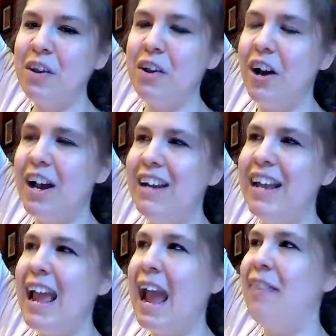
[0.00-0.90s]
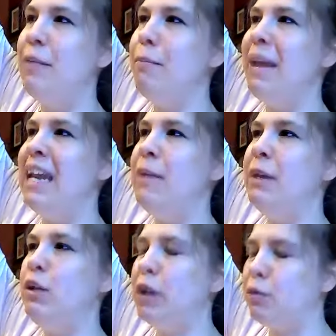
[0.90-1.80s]
Good. And then
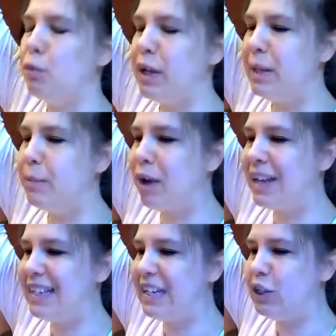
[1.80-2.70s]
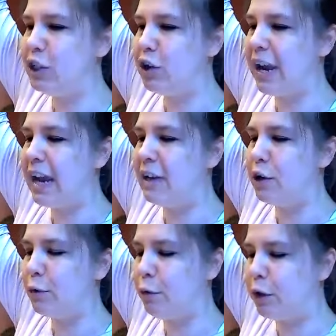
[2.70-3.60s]
maybe you can really press into your hand
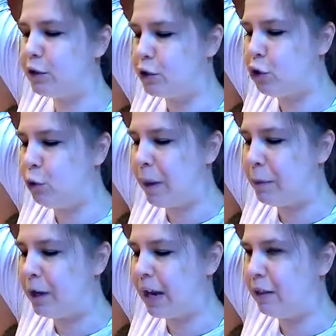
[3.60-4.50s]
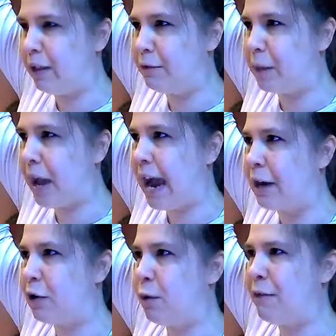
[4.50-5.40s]
and your foot, scoop up. You got to lift up
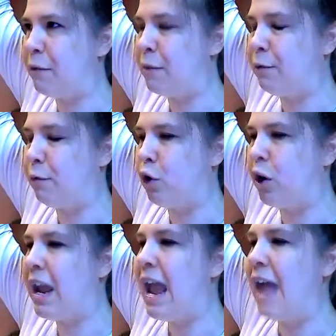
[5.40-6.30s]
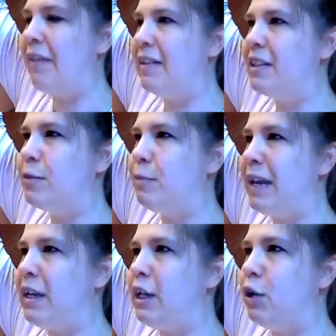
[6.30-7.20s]
higher away from the floor and then
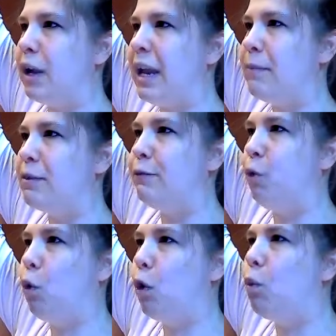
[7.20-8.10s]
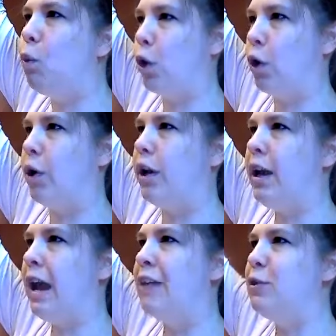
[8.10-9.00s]
spin your hips forward
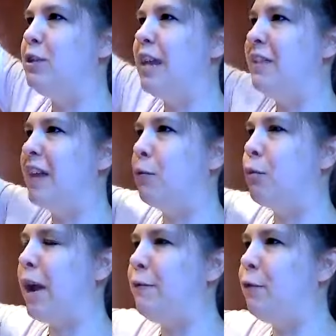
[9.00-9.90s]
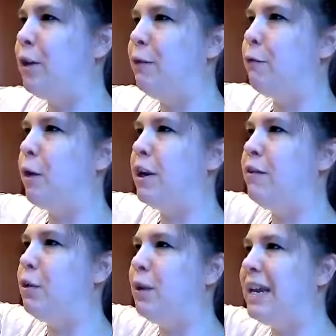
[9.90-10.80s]
as you take that right foot in front
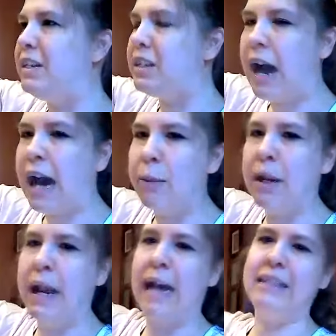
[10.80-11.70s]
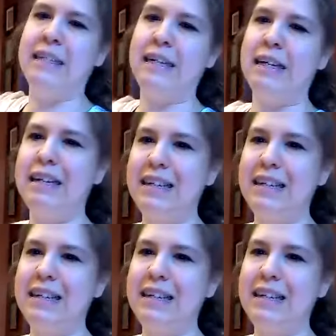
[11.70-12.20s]
of you into Hanumanasana.